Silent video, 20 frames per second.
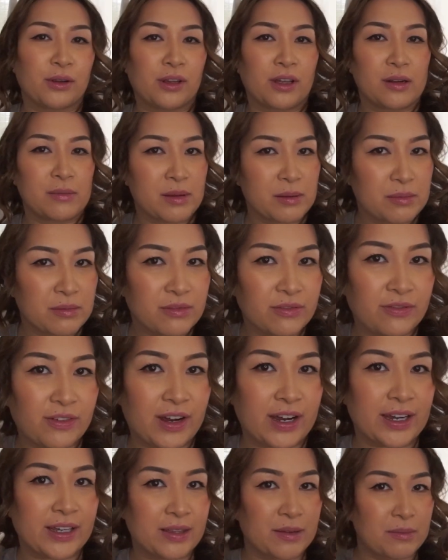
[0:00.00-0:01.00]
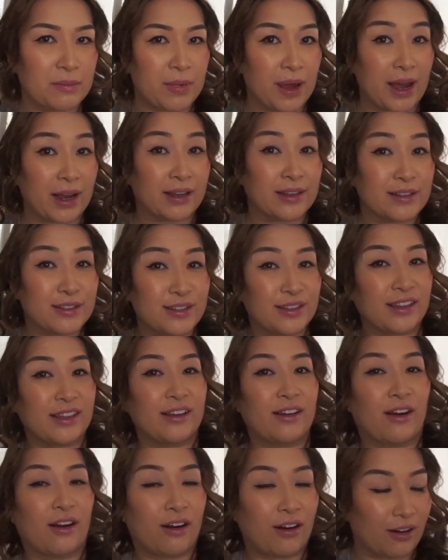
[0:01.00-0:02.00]
a lot of people find the back is the
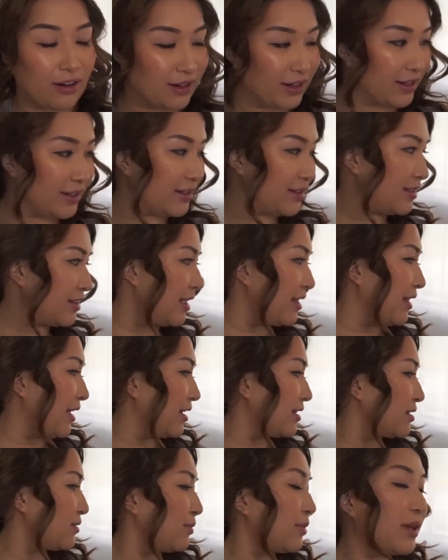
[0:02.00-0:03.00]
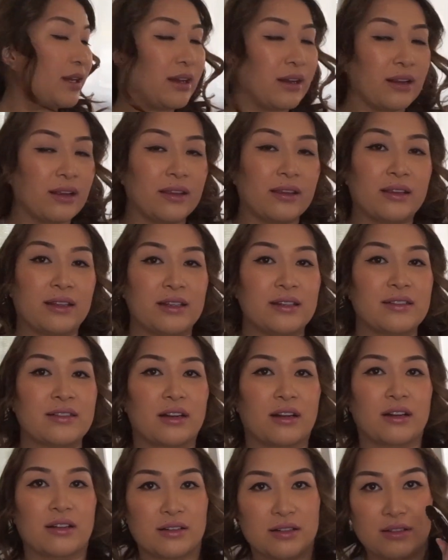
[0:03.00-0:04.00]
hardest, and that's when these
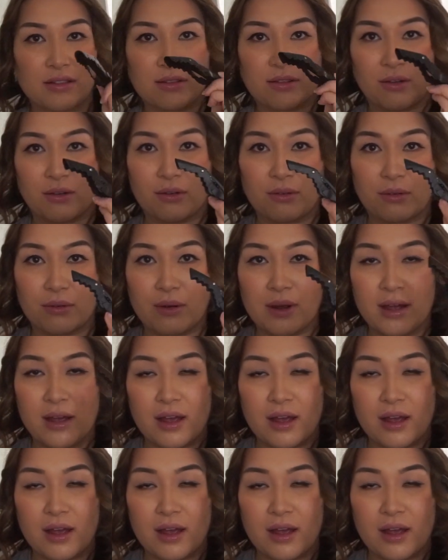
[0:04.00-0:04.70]
are so